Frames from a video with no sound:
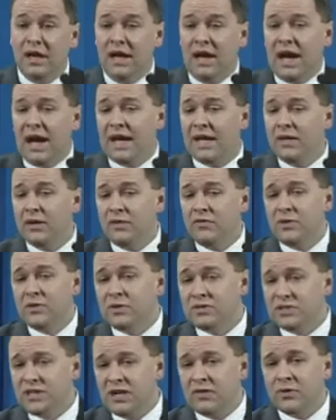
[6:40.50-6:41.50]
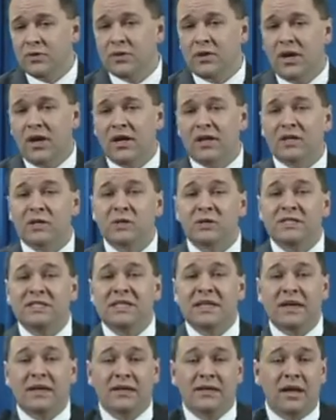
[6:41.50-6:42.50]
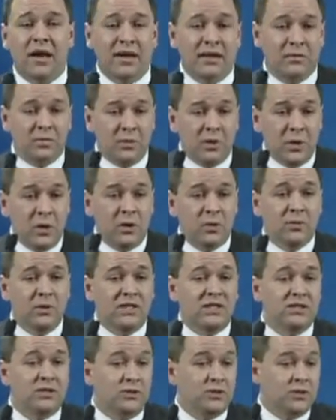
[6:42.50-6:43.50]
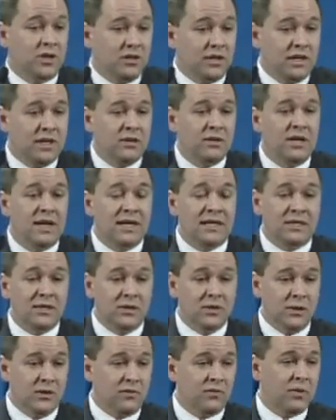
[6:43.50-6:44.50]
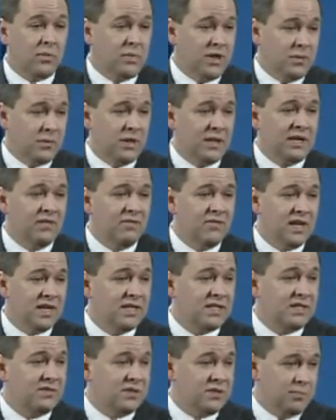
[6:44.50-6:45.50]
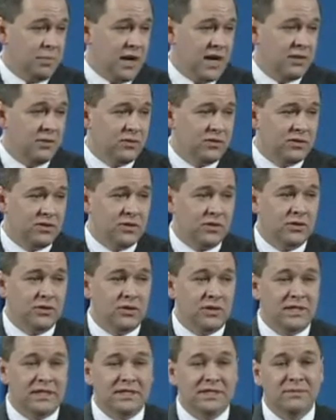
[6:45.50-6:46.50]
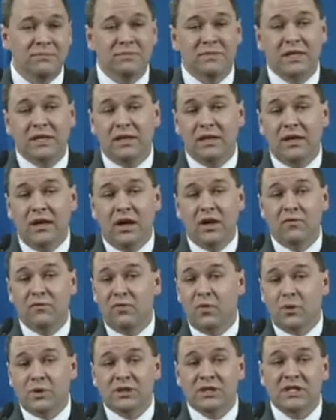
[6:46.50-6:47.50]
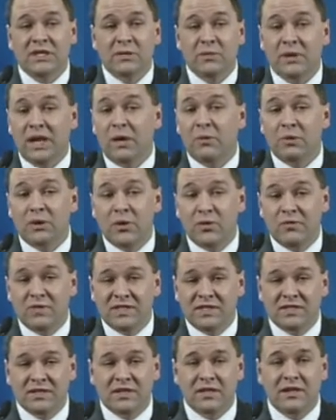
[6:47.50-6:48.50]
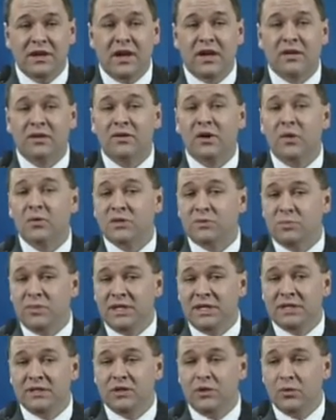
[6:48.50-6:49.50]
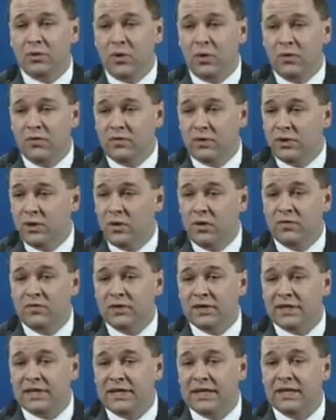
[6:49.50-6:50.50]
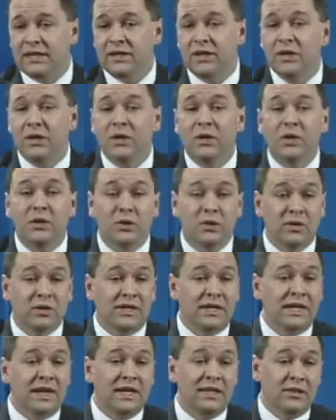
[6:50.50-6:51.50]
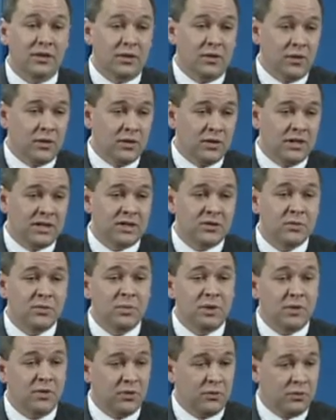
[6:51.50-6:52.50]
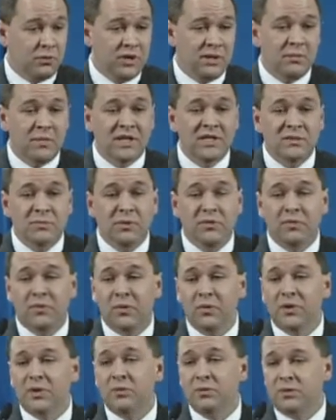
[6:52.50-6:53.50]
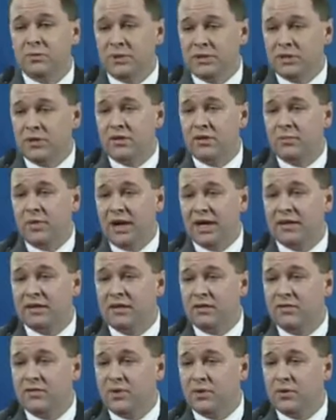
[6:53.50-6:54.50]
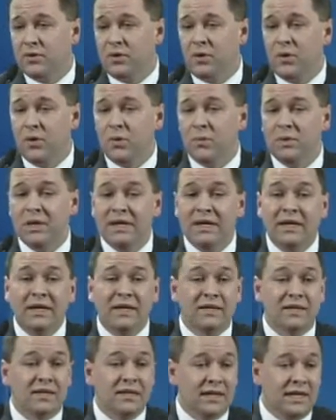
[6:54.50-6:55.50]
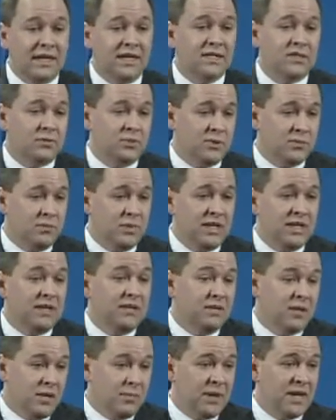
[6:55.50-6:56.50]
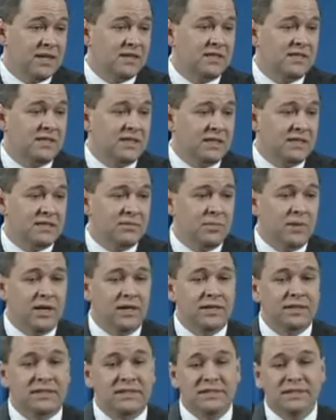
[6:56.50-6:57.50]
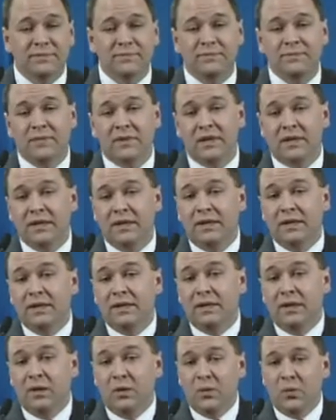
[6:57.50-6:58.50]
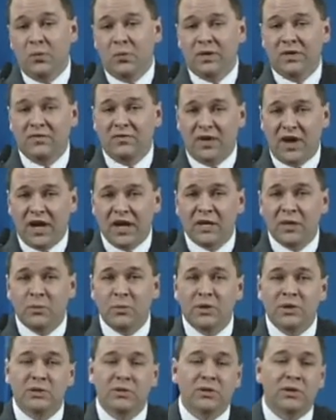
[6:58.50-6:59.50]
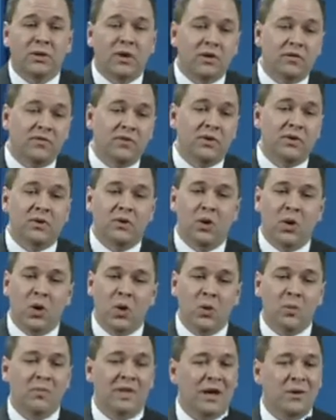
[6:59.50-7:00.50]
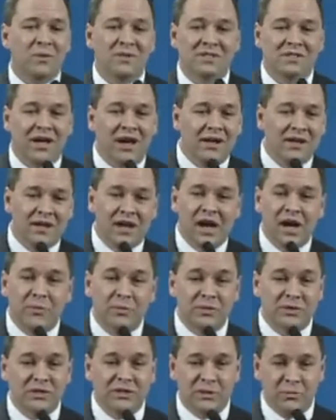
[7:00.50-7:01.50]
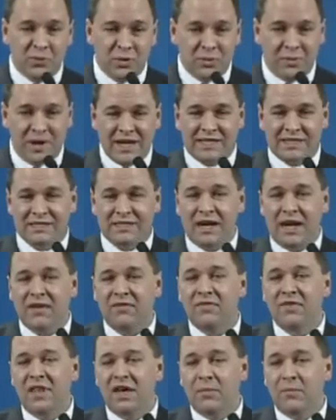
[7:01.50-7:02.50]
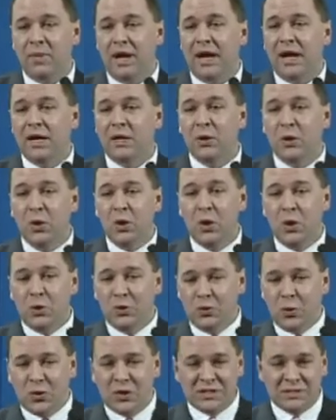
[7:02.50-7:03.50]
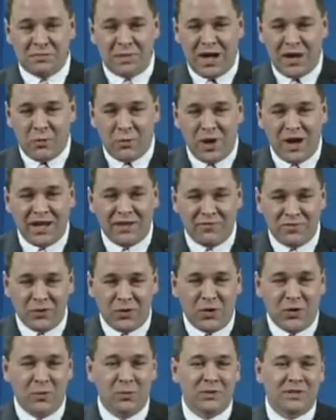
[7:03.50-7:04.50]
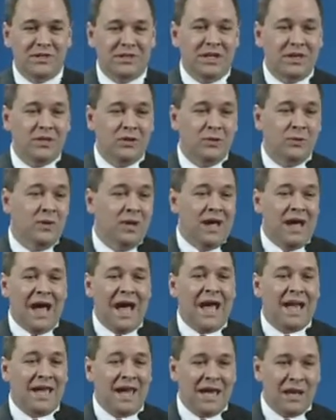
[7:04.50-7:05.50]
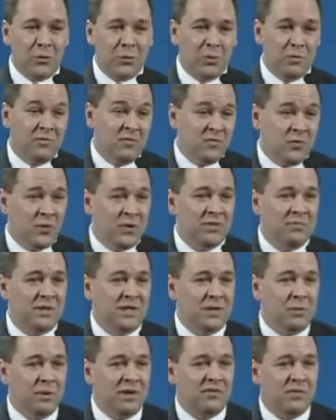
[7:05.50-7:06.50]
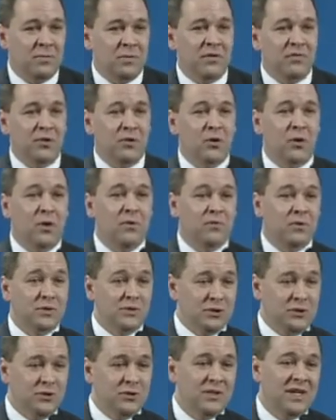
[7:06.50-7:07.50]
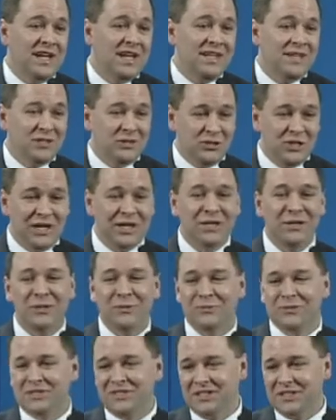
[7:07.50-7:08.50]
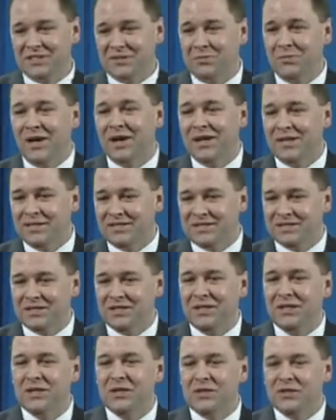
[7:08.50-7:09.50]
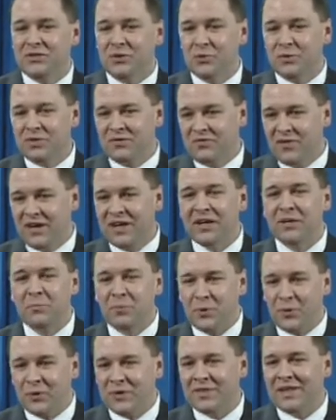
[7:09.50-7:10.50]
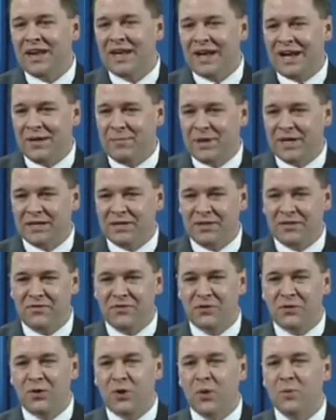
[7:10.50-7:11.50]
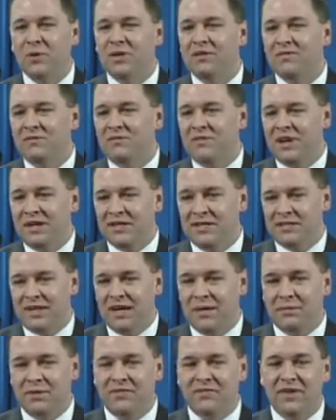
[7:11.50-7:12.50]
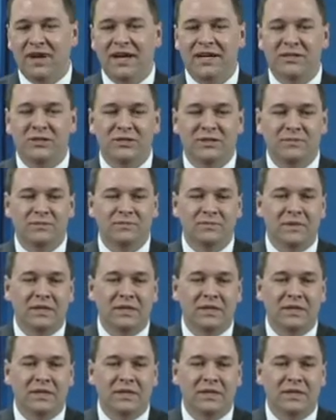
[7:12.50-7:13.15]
I interviewed several doctors, did a lot of research on the internet to look for minimally invasive spinal surgeries. Unfortunately, when I would go visit the doctor, I was being told over and over again, you're looking at the earliest would be 3 months before you would return back to the funeral home. The latest would be about 6 months. With the volume we do at our funeral home, that was not an option to put staff in that bind, nor, as my wife Laura would tell you, I can't avoid being away from the funeral home for 2 days, yet alone 6 months. So it was very important that I got back to the funeral home in a very timely fashion.